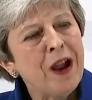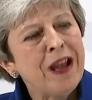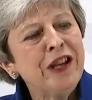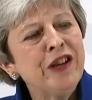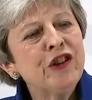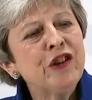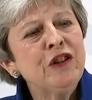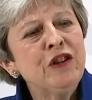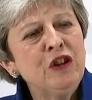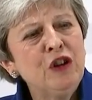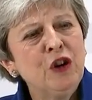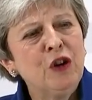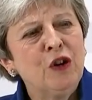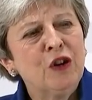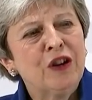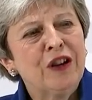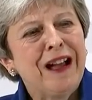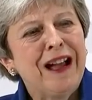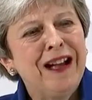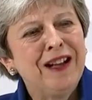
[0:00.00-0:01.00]
Wait and
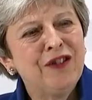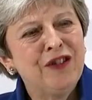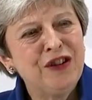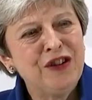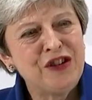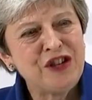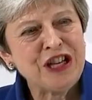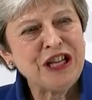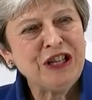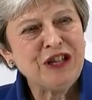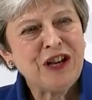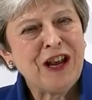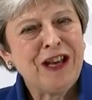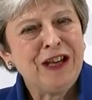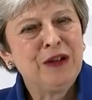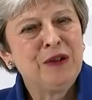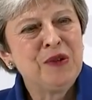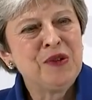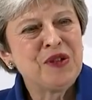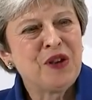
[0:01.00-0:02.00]
look at the
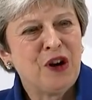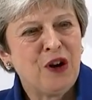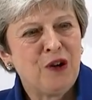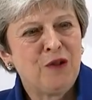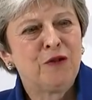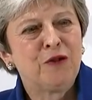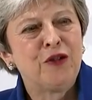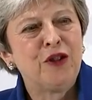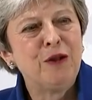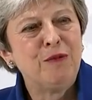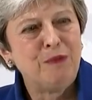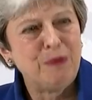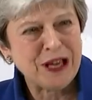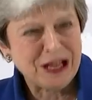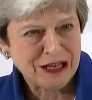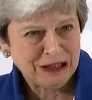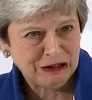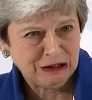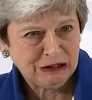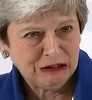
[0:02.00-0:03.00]
details of the
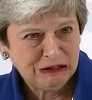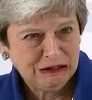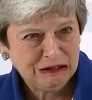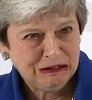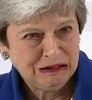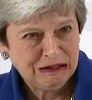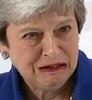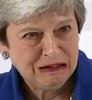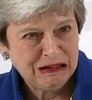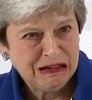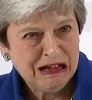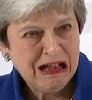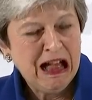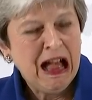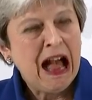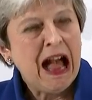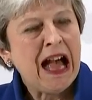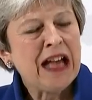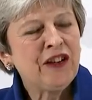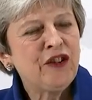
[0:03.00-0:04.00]
bill
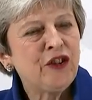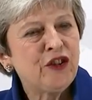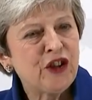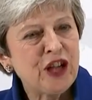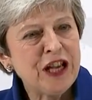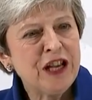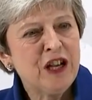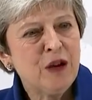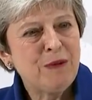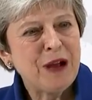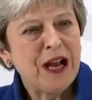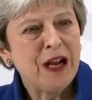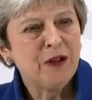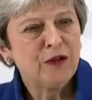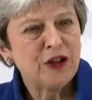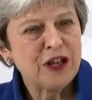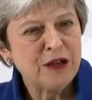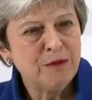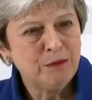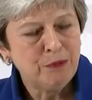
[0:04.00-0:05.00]
and think
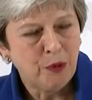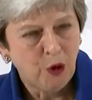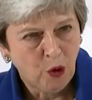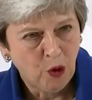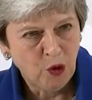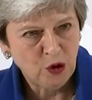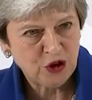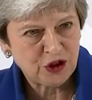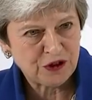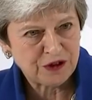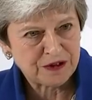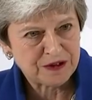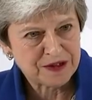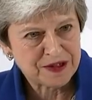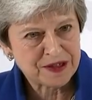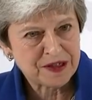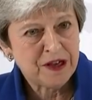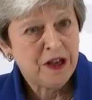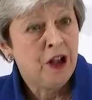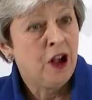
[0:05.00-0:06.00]
about the
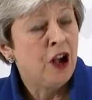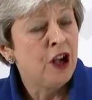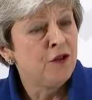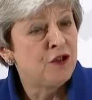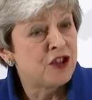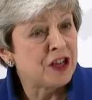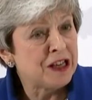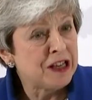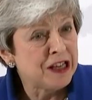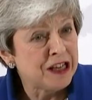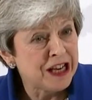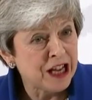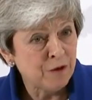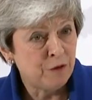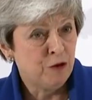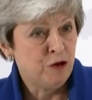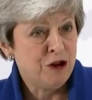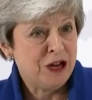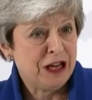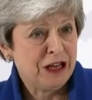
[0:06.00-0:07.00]
importance of
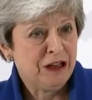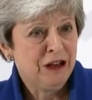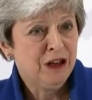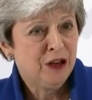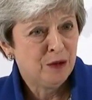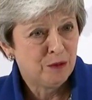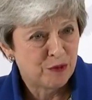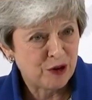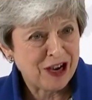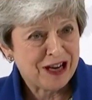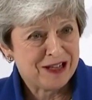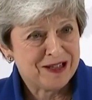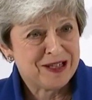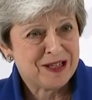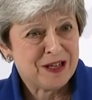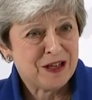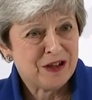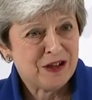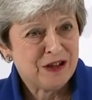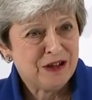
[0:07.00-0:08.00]
delivering
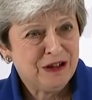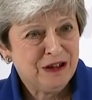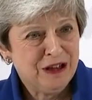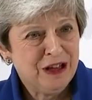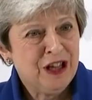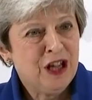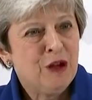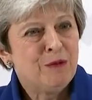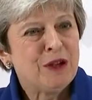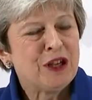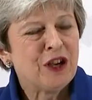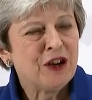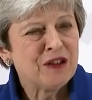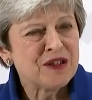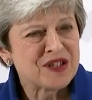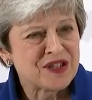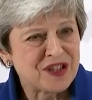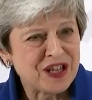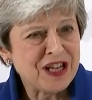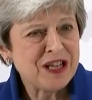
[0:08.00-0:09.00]
Brexit,
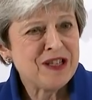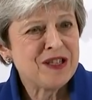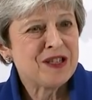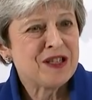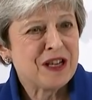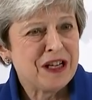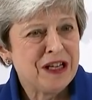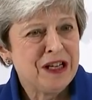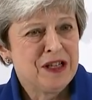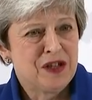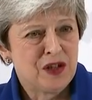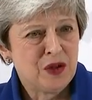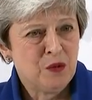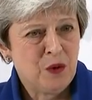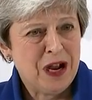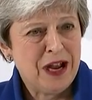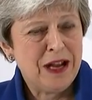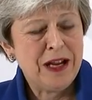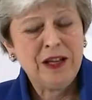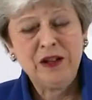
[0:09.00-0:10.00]
because this is
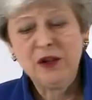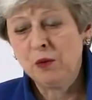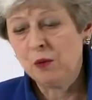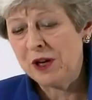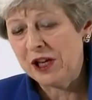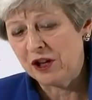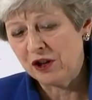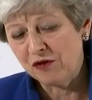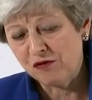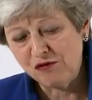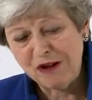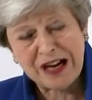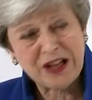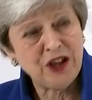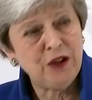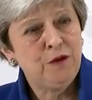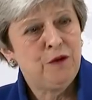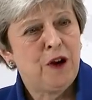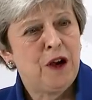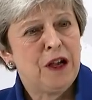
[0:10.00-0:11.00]
the way that we can
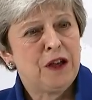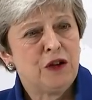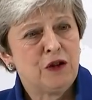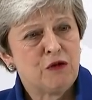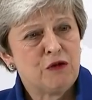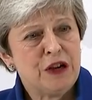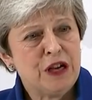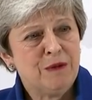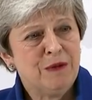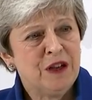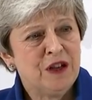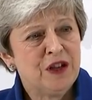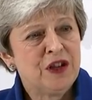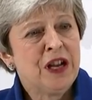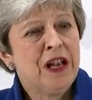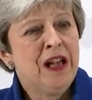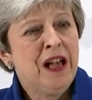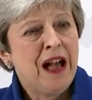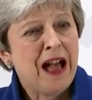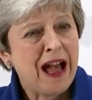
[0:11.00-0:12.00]
ratify an
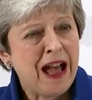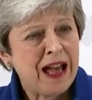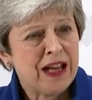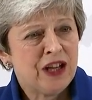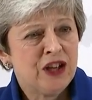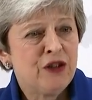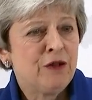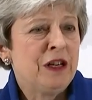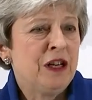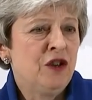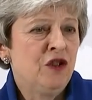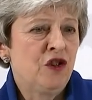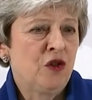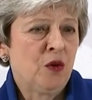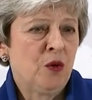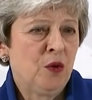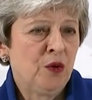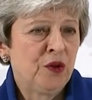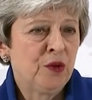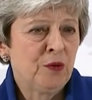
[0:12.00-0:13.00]
agreement and
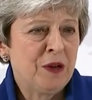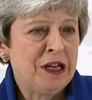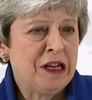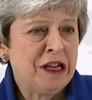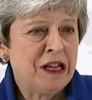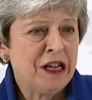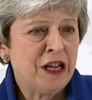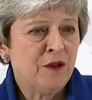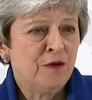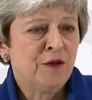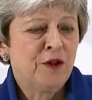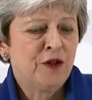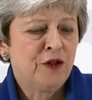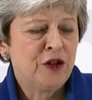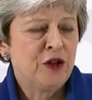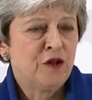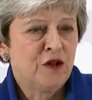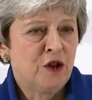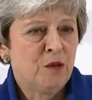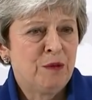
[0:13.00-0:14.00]
ensure that we leave
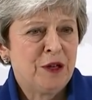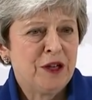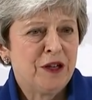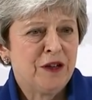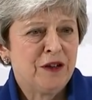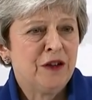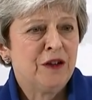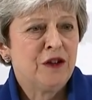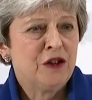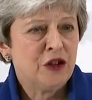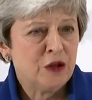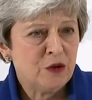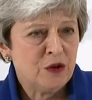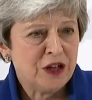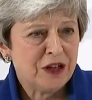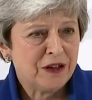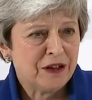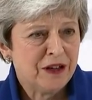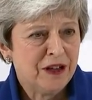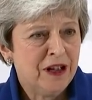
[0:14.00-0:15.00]
the European
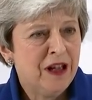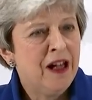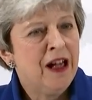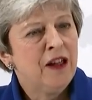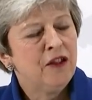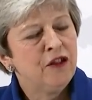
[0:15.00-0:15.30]
Union.